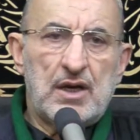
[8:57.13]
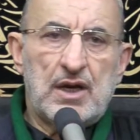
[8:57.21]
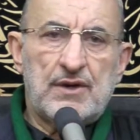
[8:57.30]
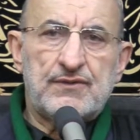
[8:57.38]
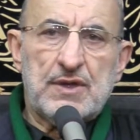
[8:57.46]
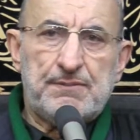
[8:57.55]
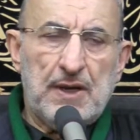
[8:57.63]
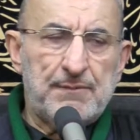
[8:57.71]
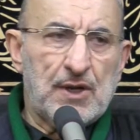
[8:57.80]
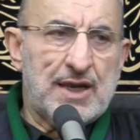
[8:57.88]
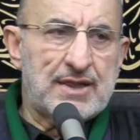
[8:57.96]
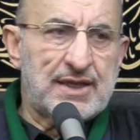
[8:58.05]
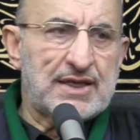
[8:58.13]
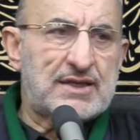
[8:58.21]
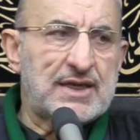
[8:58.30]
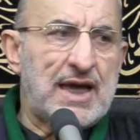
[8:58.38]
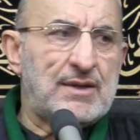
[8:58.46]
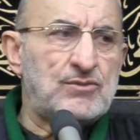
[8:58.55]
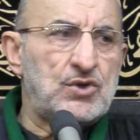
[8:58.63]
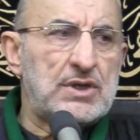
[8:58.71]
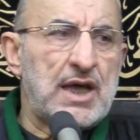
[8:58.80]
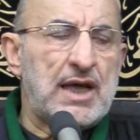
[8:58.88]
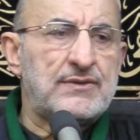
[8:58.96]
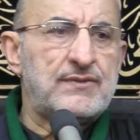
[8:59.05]
If the people at that time would
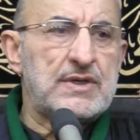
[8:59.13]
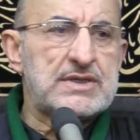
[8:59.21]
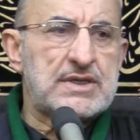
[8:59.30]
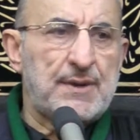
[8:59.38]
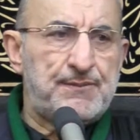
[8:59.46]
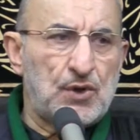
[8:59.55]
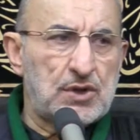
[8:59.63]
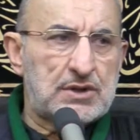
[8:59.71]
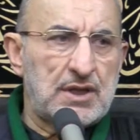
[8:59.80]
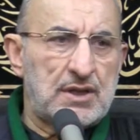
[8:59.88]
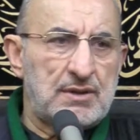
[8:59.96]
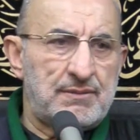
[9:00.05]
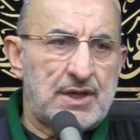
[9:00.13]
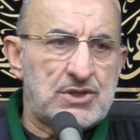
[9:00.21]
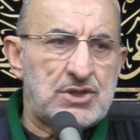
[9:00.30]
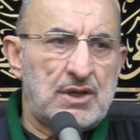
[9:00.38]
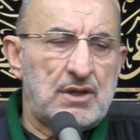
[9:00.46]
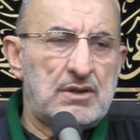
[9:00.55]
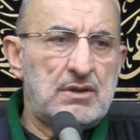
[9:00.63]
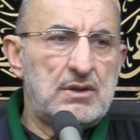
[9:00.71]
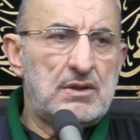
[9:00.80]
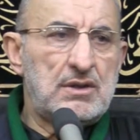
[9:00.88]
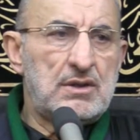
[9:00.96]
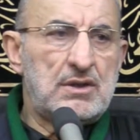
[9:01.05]
have supported the marja,
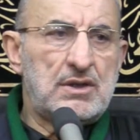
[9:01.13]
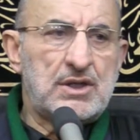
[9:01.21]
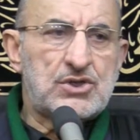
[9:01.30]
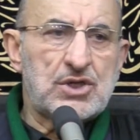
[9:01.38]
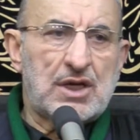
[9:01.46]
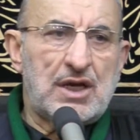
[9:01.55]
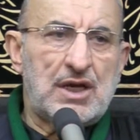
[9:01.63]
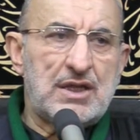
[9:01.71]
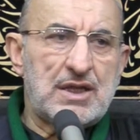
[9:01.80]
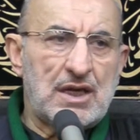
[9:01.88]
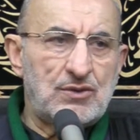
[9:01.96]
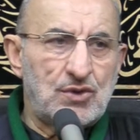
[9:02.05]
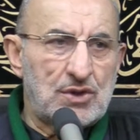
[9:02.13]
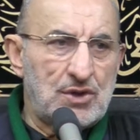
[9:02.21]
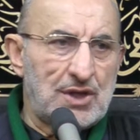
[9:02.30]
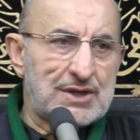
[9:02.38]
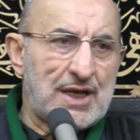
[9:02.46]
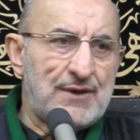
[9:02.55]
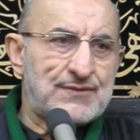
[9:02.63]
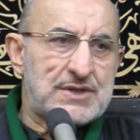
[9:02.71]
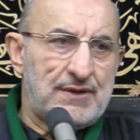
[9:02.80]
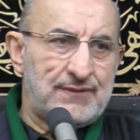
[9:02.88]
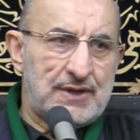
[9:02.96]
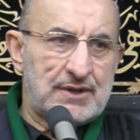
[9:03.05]
naturally they would not have
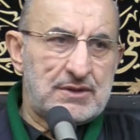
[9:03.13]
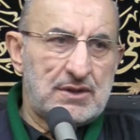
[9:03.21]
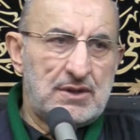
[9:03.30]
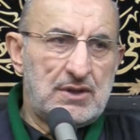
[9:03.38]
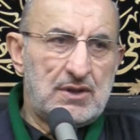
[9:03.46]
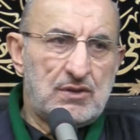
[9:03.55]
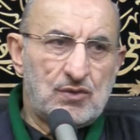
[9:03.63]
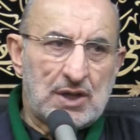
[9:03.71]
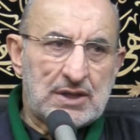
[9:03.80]
suffered what